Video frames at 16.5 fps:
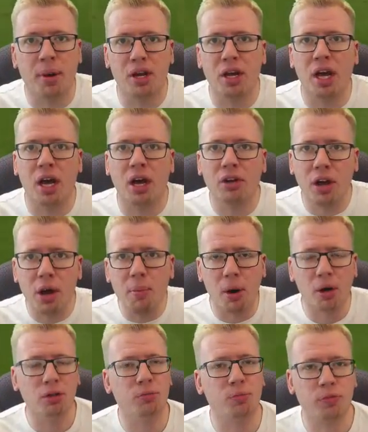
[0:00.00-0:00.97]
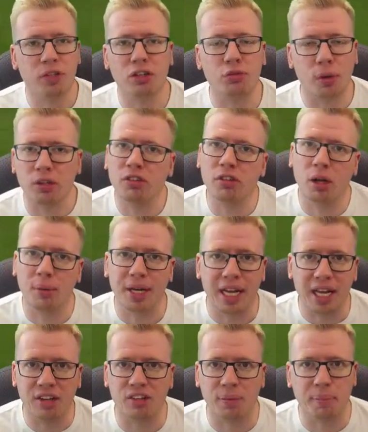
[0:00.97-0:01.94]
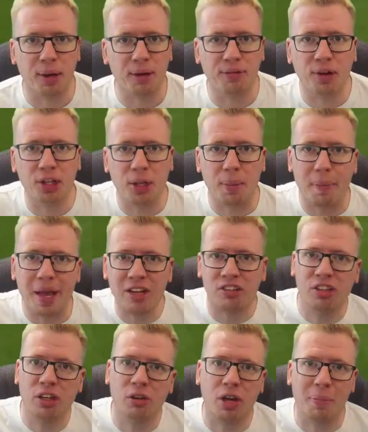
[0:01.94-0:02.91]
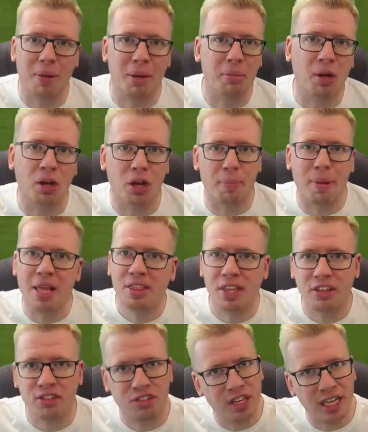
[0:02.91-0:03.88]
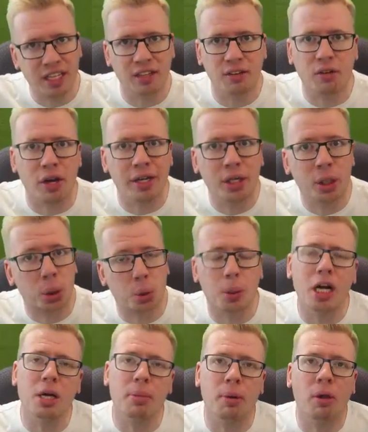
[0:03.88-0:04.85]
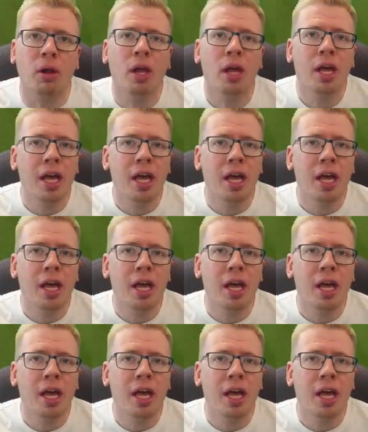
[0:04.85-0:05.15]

And I know this Road to Glory isn't by far the best. You look at people like Nepenthes, Nick, they've got incredible